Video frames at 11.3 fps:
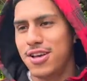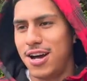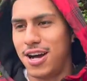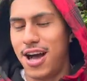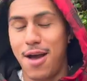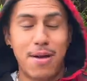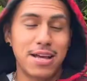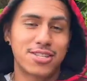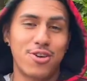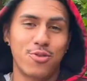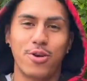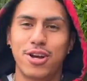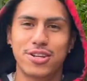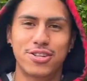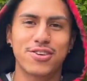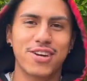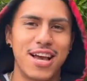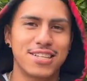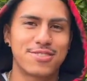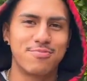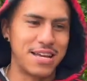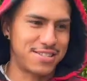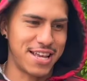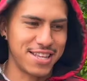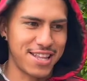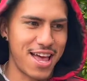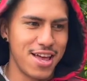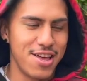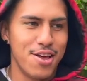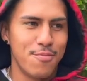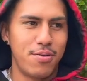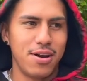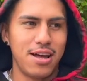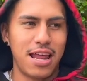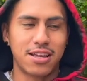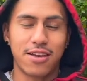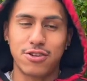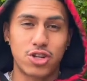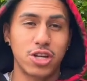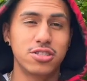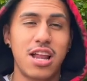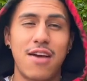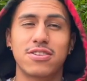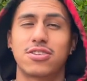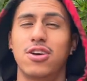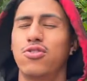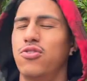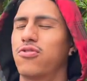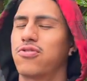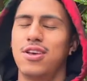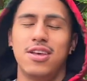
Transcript: Uh, I might sound weird to you guys by saying that, but like if a truck doesn't have a sunroof,